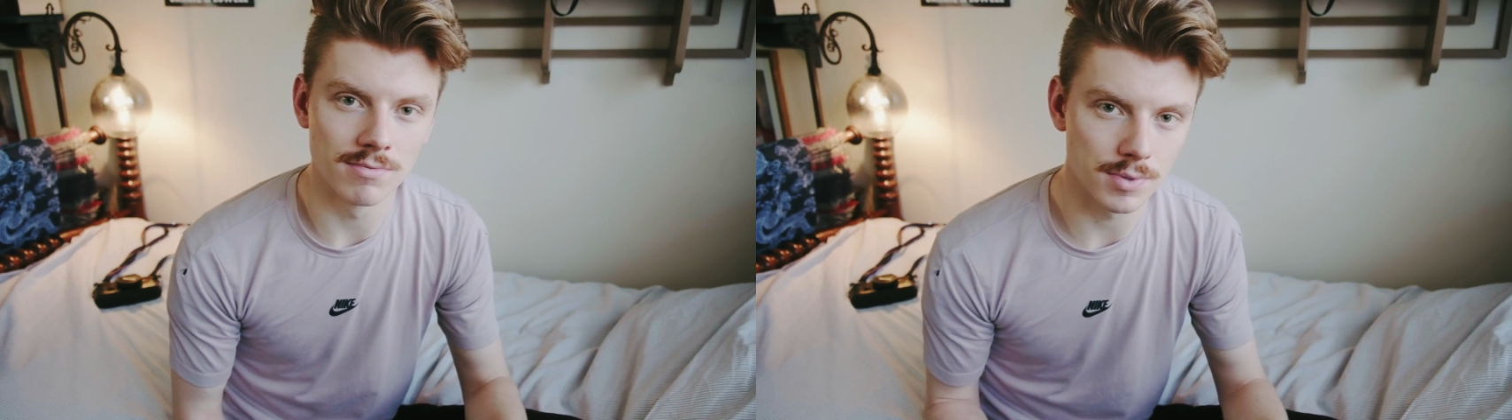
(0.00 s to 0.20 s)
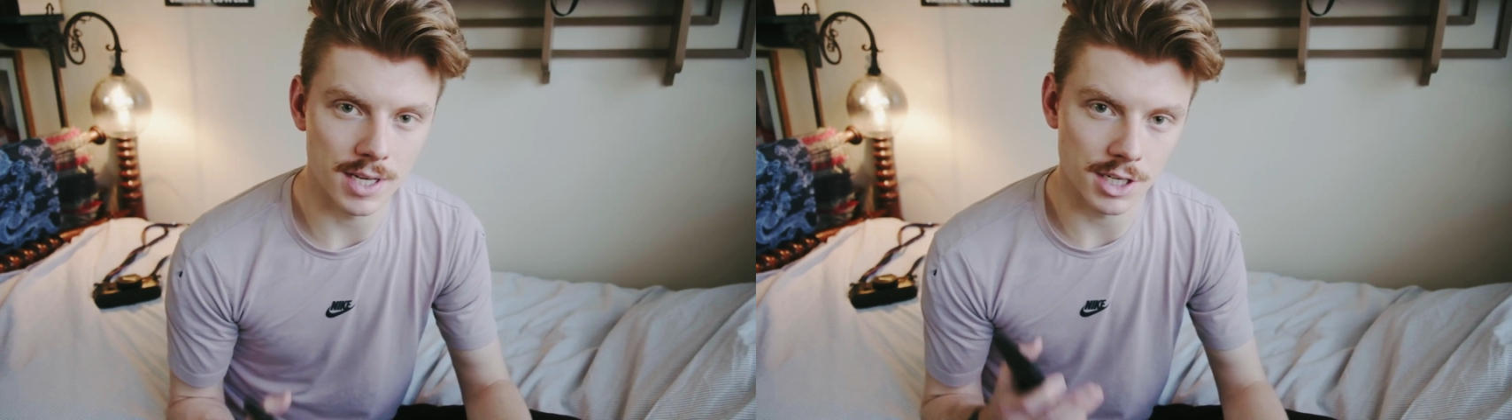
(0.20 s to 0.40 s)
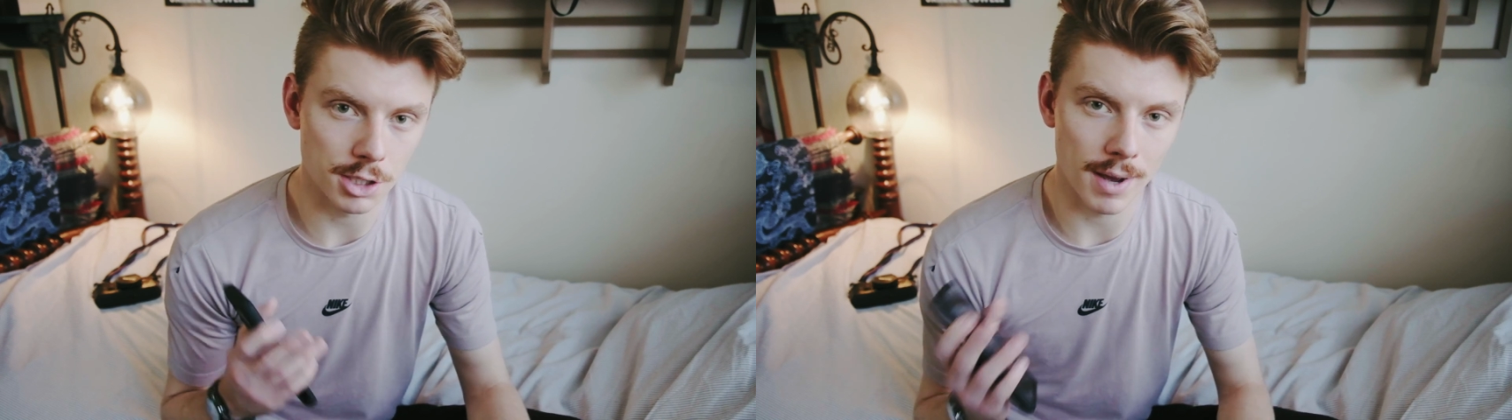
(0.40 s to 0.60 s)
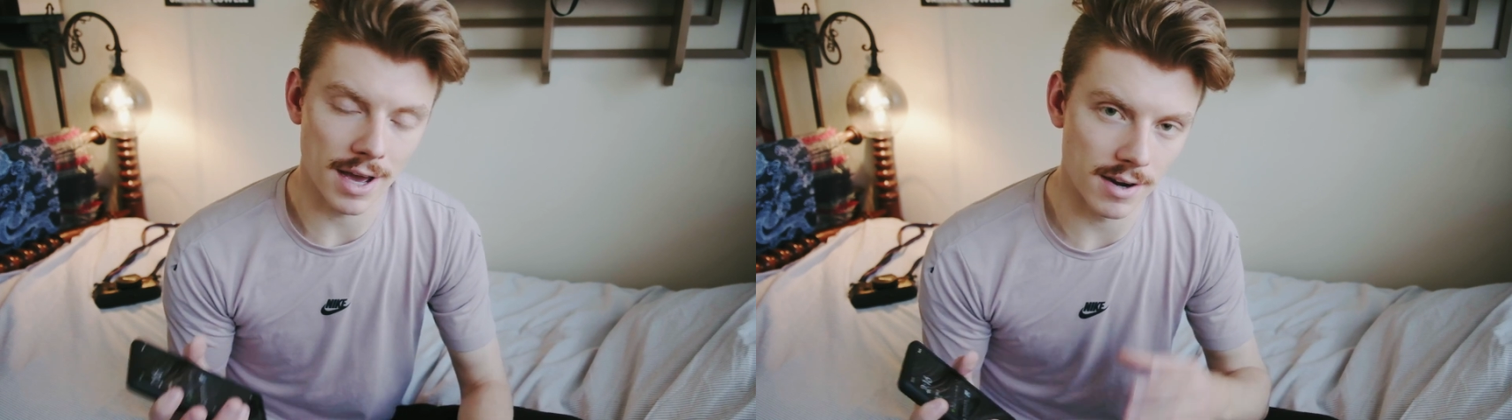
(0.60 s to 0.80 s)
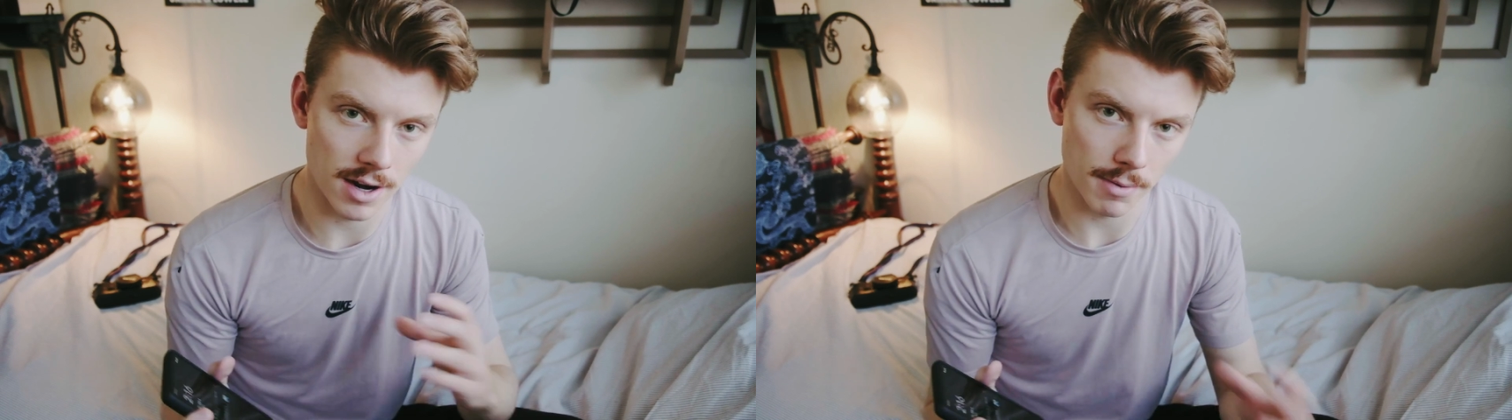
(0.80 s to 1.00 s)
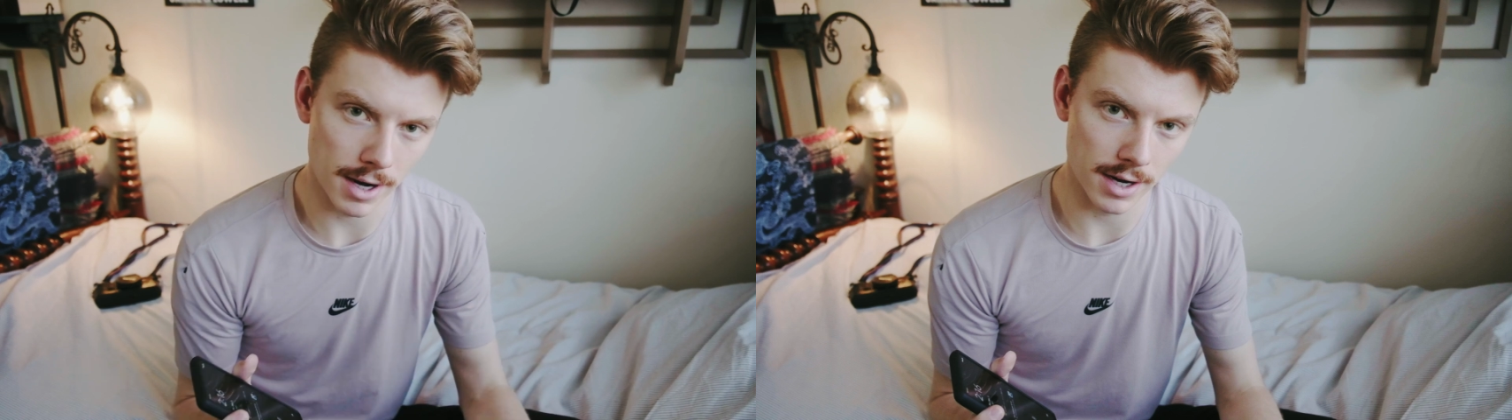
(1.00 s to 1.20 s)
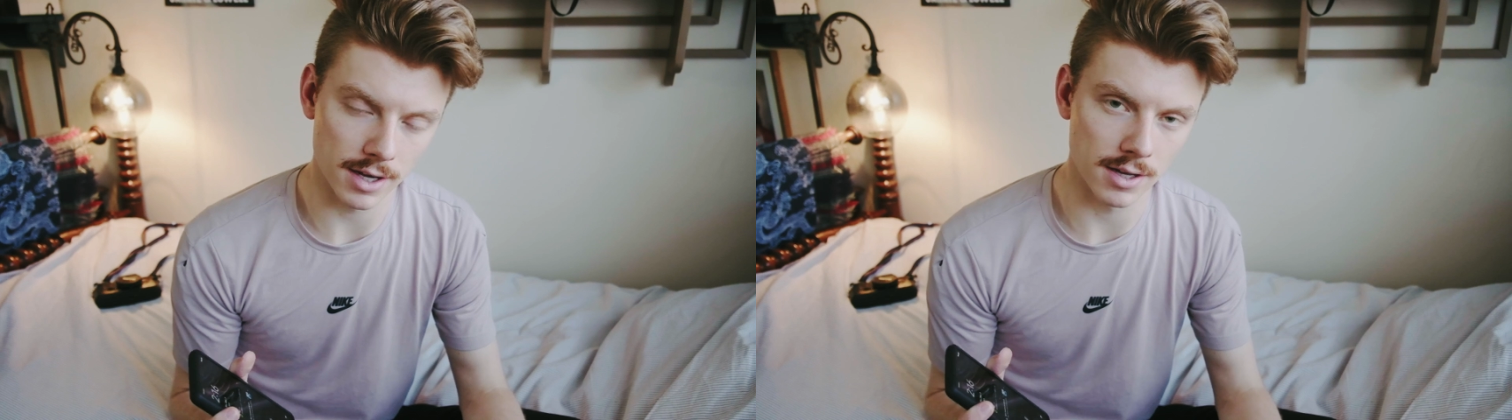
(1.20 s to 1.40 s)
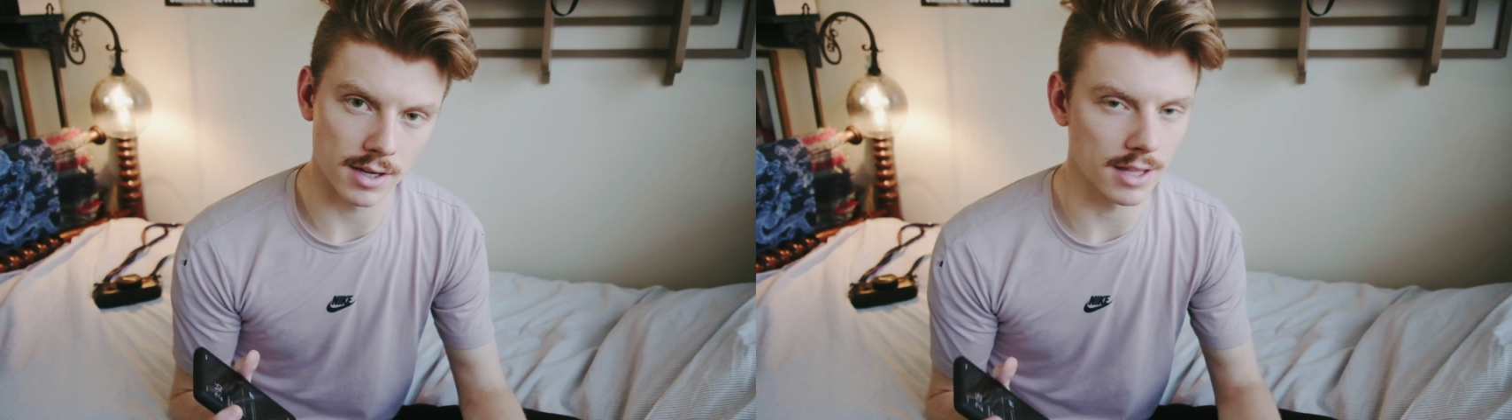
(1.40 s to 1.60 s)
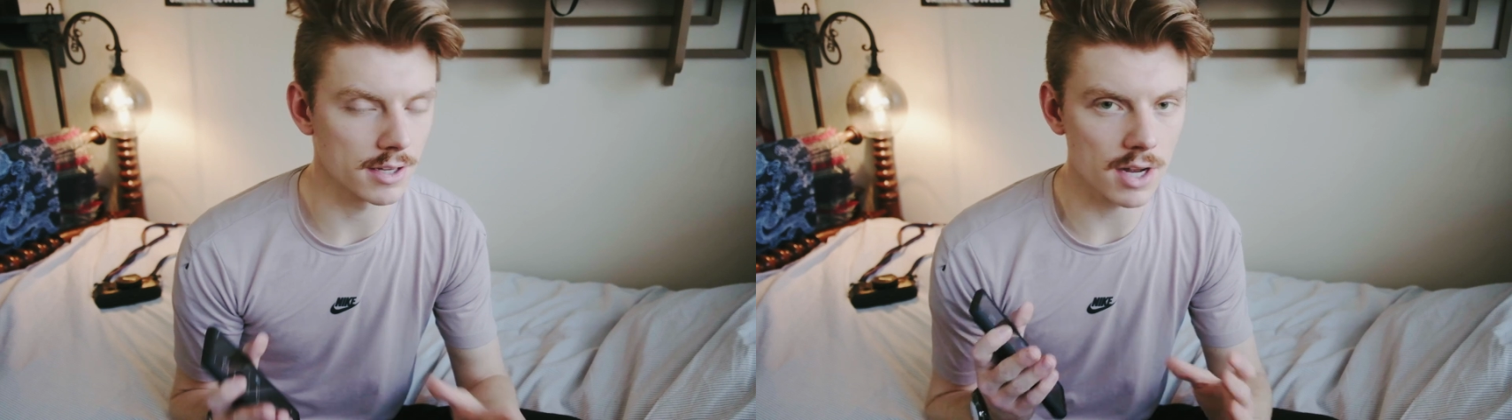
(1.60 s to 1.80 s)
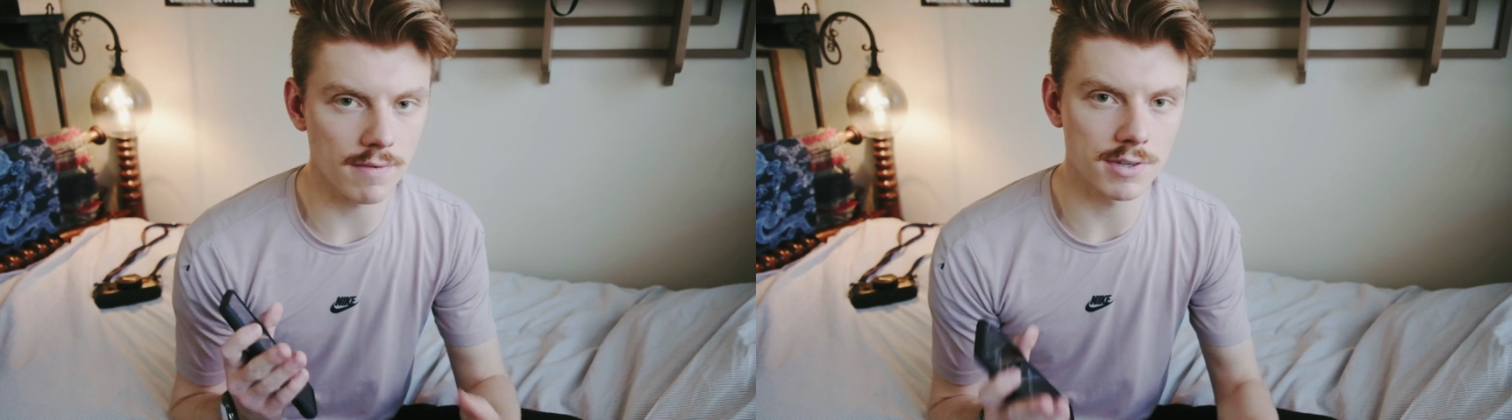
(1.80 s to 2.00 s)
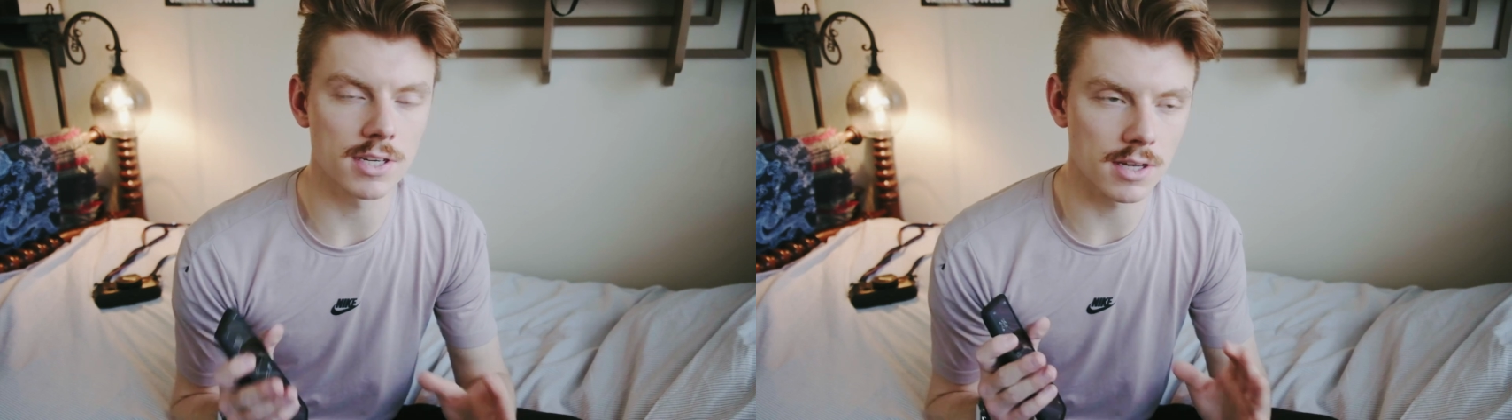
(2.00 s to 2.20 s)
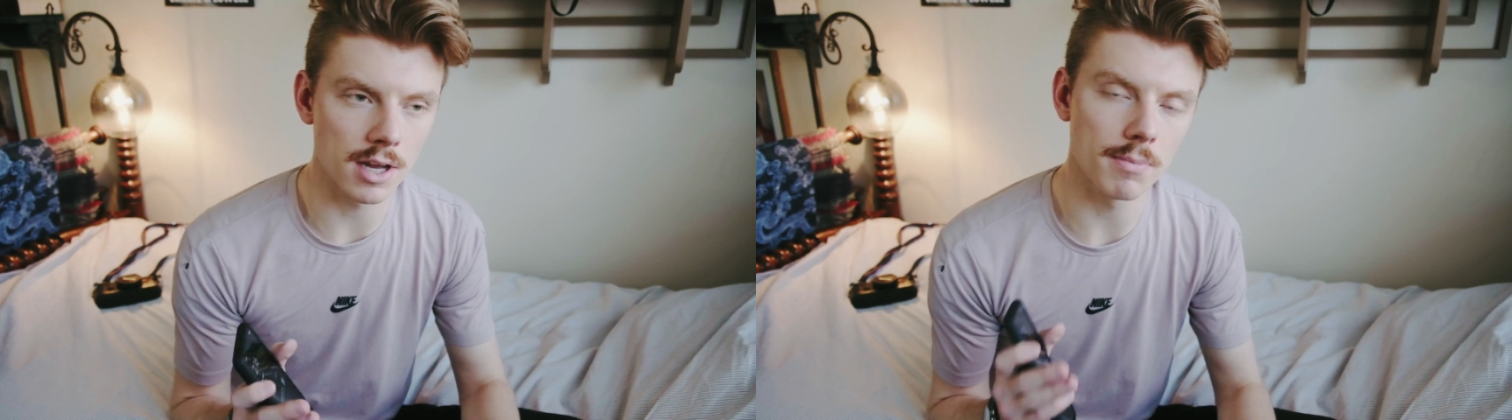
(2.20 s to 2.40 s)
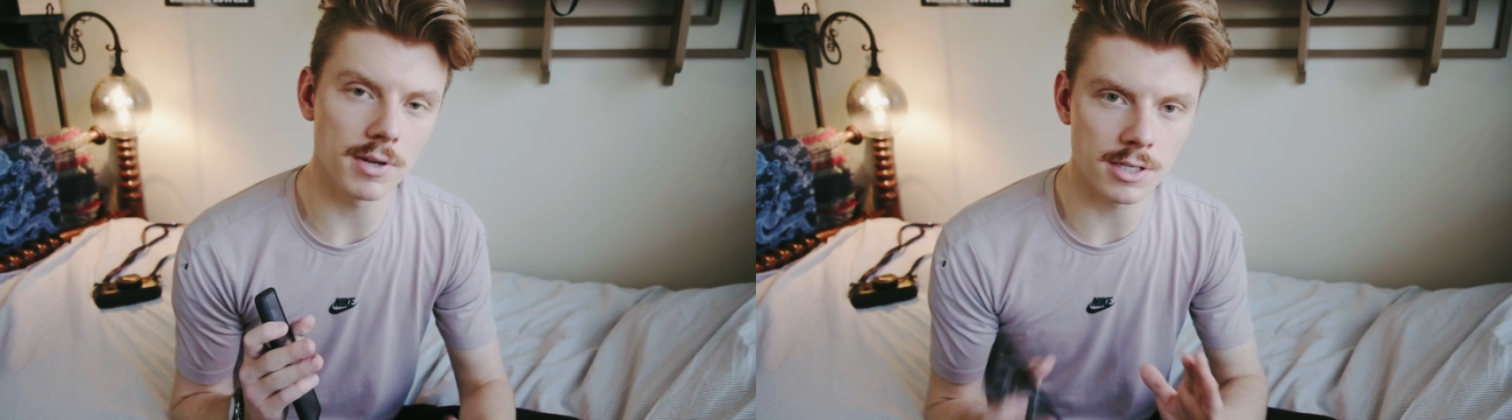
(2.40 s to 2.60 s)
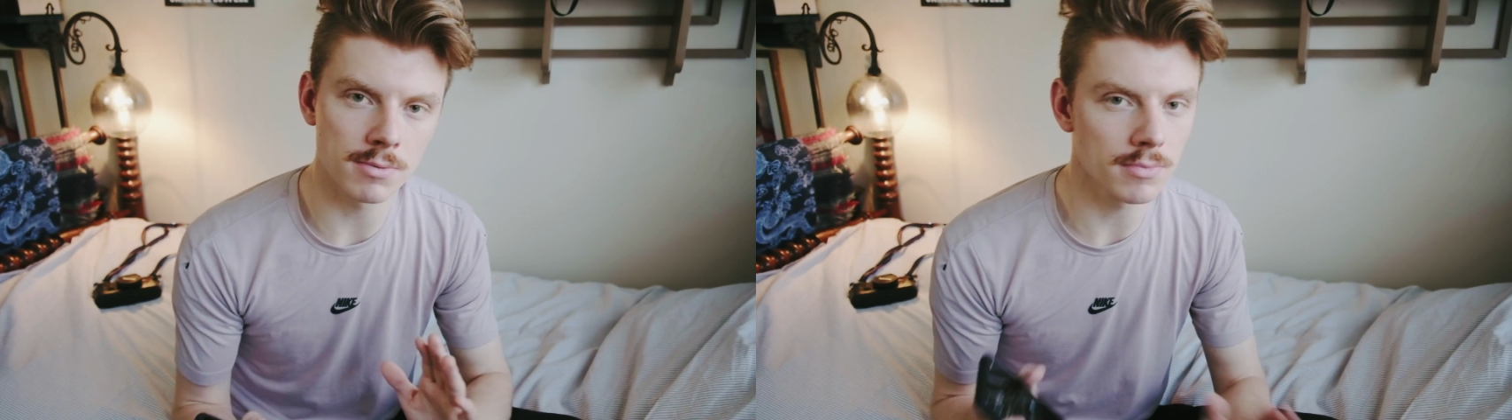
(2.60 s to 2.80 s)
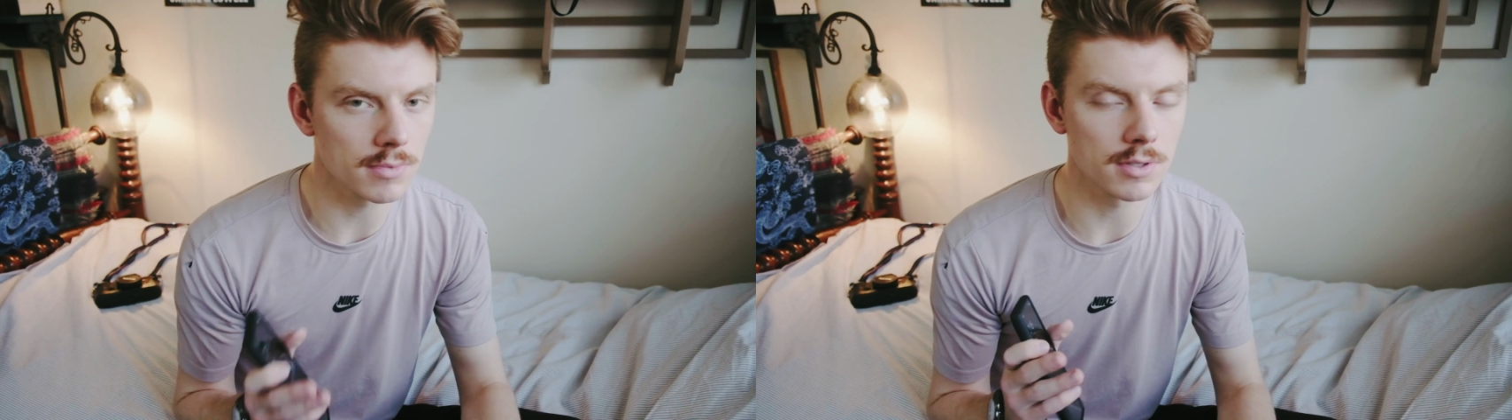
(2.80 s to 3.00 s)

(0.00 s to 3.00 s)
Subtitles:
say, Japan and America. Like there's obviously gonna be some